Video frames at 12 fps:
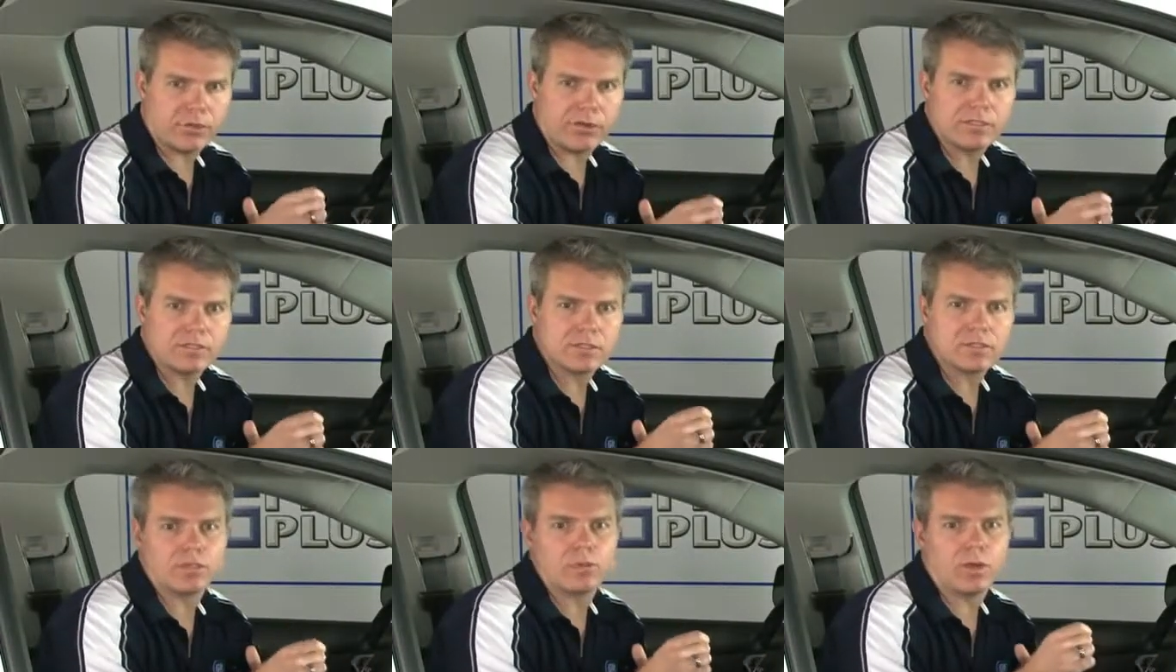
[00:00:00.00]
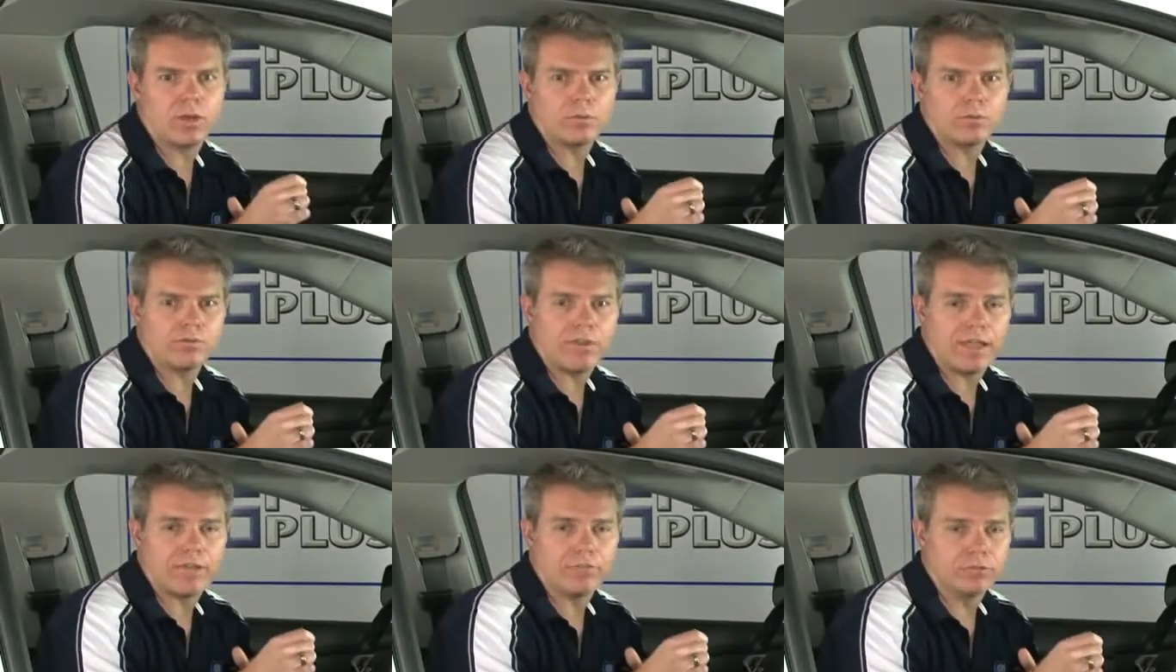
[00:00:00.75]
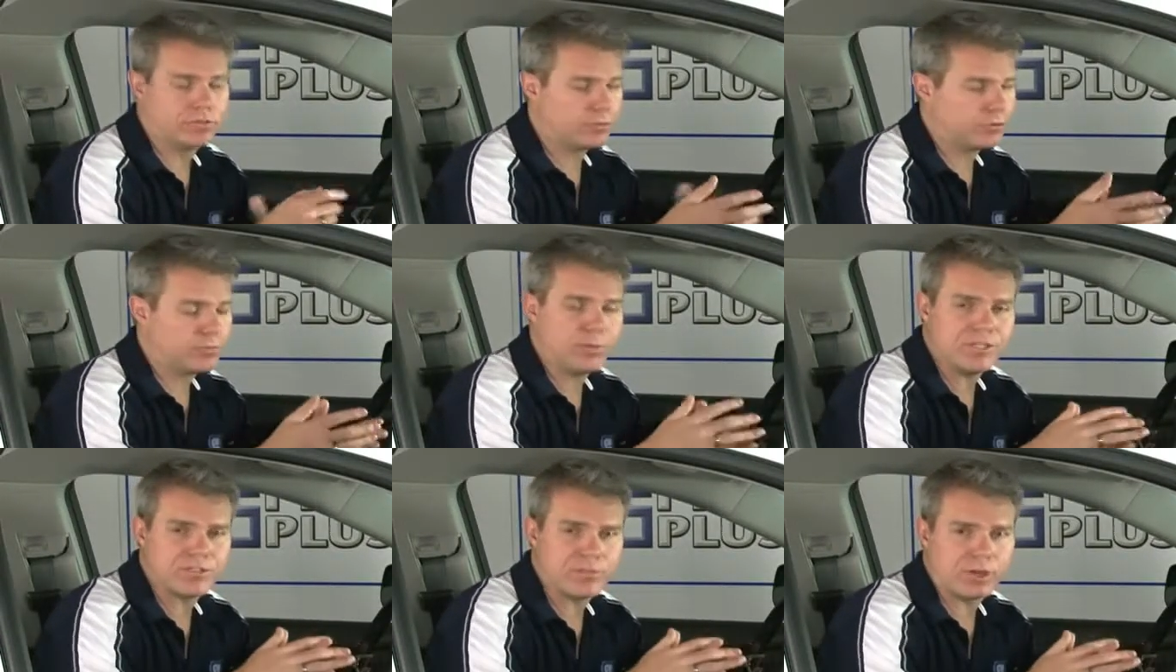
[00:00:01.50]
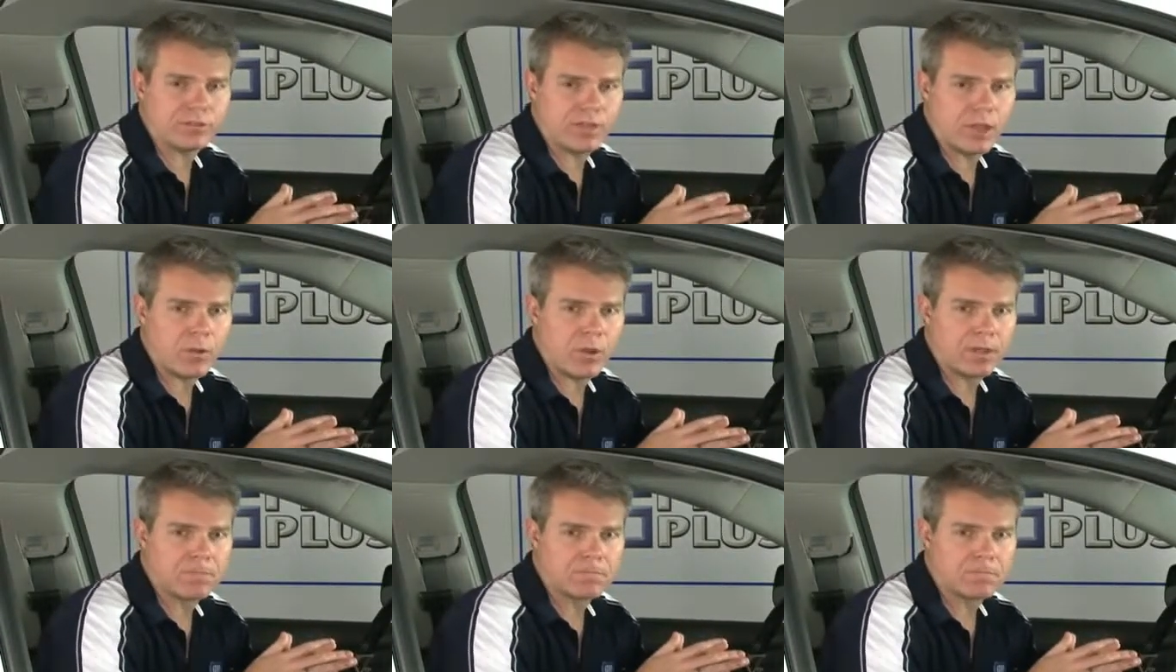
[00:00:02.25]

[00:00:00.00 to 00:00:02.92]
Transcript: Creedence Clearwater Revival, and so it's pretty smart that way.